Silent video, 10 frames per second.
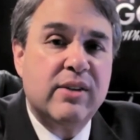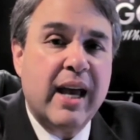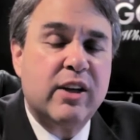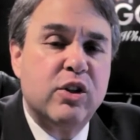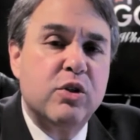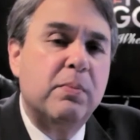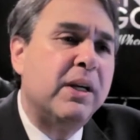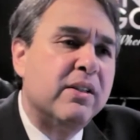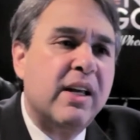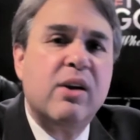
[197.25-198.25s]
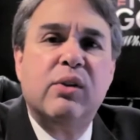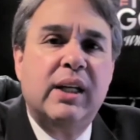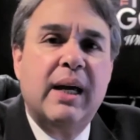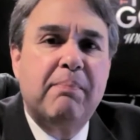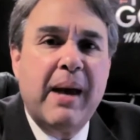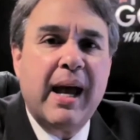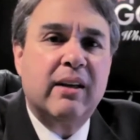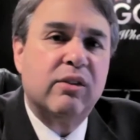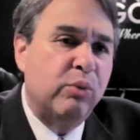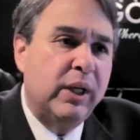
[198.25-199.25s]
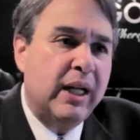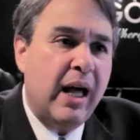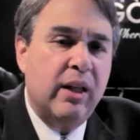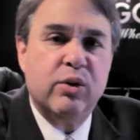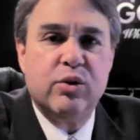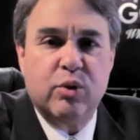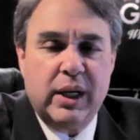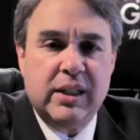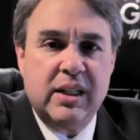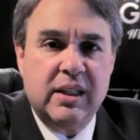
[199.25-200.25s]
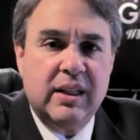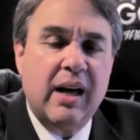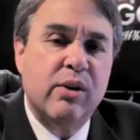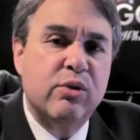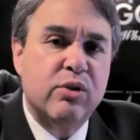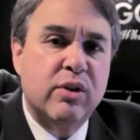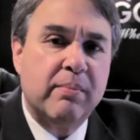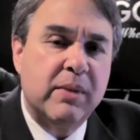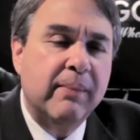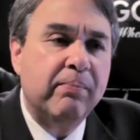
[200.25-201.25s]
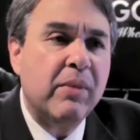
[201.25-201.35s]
actions because they only get back $3 or $18 or something,